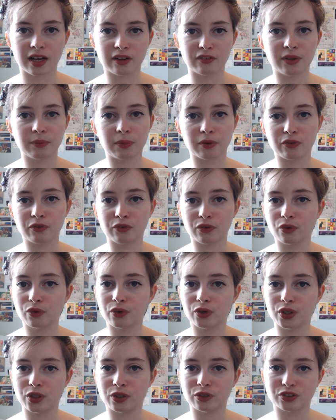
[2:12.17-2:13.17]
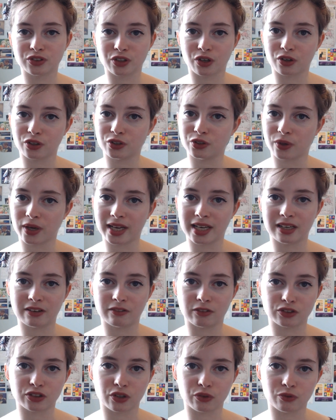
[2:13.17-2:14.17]
I think before you start your
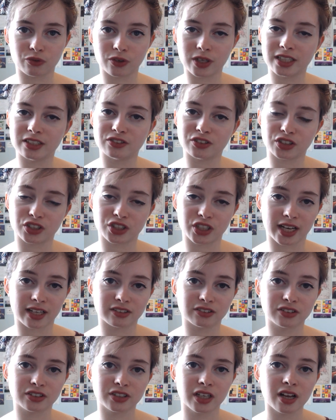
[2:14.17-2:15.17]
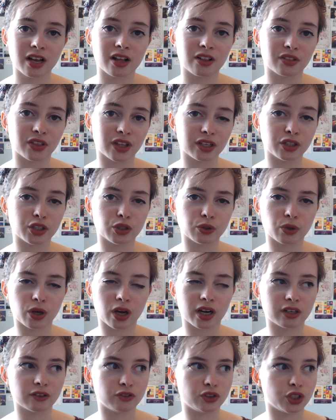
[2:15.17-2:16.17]
A-levels, I'd really suggest that you
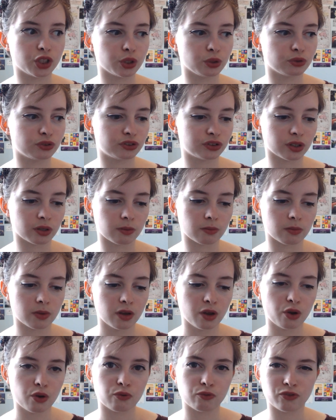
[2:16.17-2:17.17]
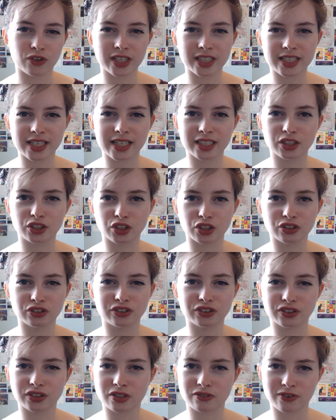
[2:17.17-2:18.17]
kind of do some reading
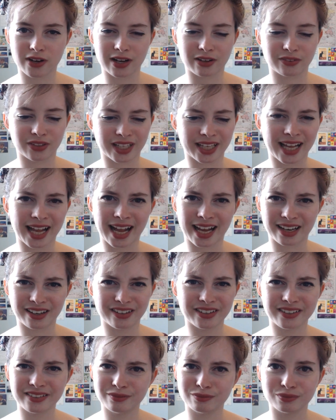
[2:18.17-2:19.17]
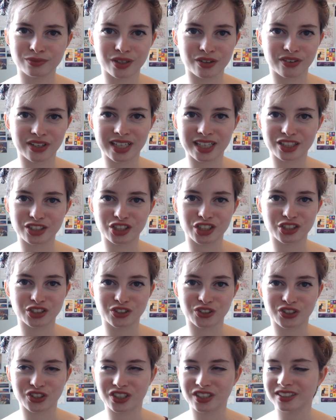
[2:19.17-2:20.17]
just around the canon of English
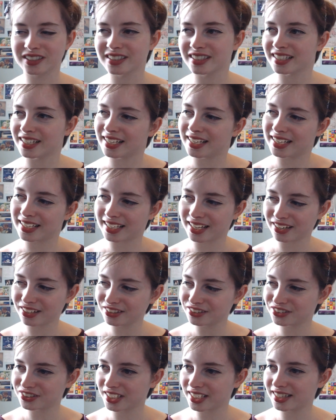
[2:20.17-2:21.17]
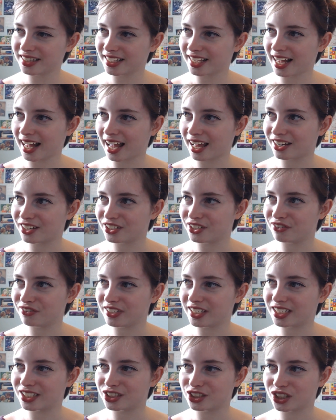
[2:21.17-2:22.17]
literature. Can I say the canon of
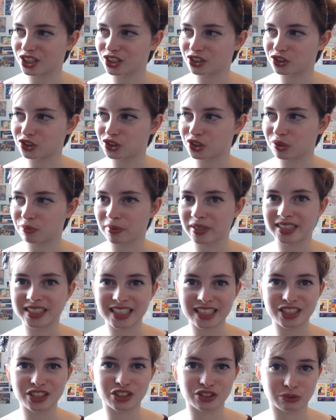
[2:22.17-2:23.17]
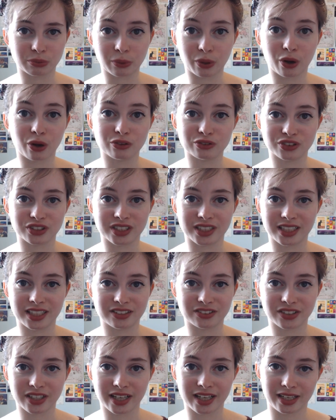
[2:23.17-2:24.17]
English literature? My teachers were
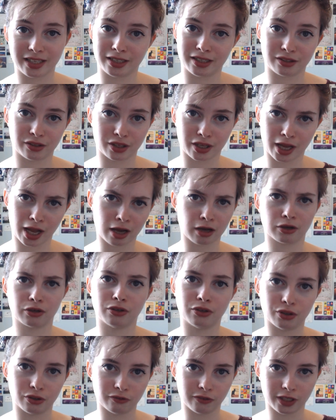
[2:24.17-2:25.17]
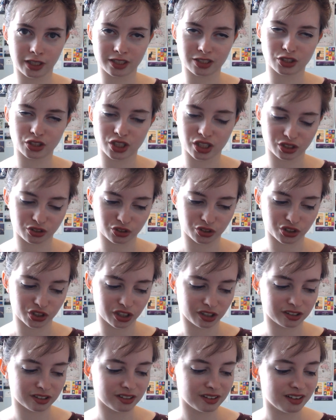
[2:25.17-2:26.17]
constantly saying the canon of English
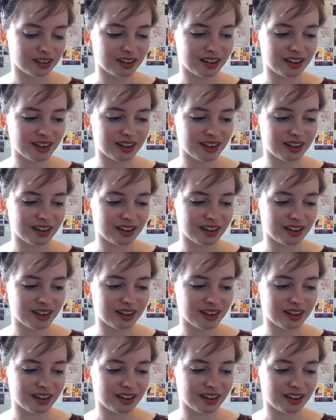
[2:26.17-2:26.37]
literature.